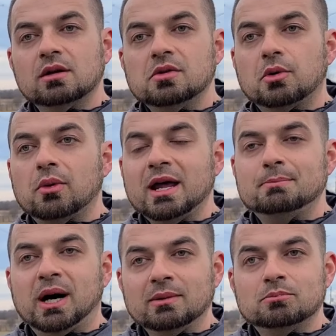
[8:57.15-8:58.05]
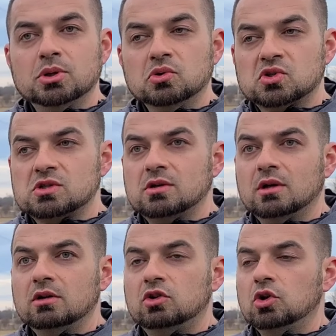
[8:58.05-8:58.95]
the red button boost
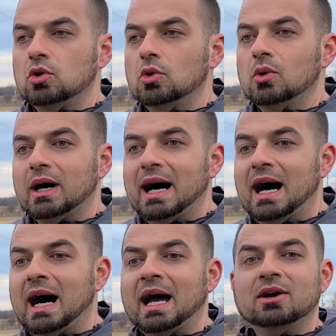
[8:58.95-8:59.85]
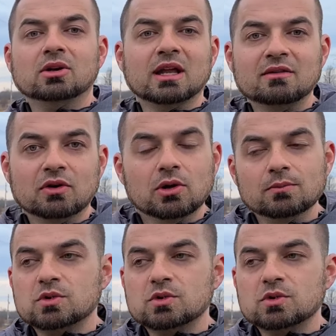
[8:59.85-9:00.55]
to a higher level.